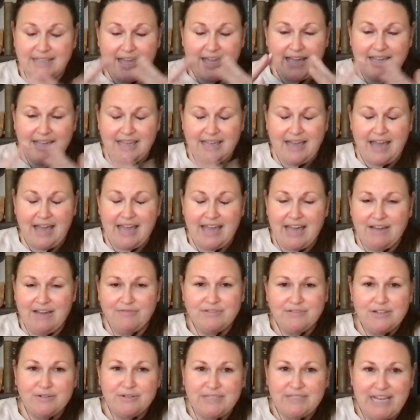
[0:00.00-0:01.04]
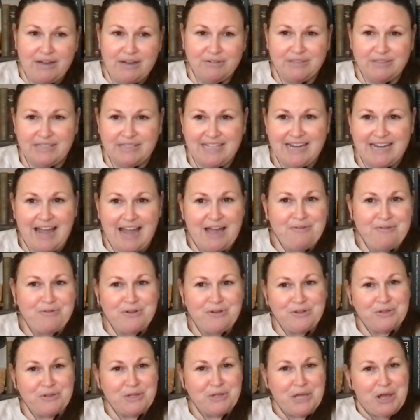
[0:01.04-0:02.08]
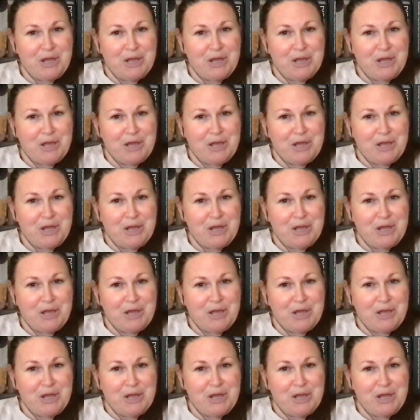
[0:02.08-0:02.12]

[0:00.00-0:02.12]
I have no doubt that I will